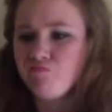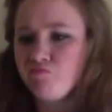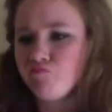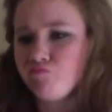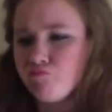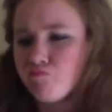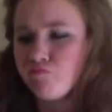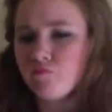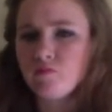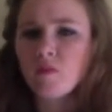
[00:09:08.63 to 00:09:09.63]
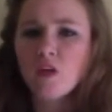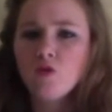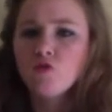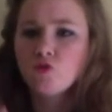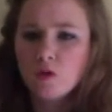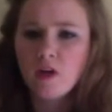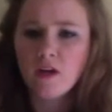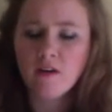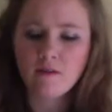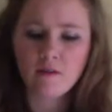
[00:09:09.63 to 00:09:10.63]
Maybe we can still work this out and
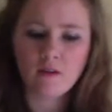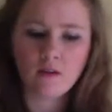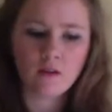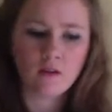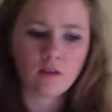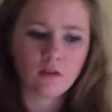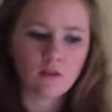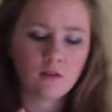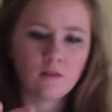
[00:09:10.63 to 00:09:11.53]
get representation.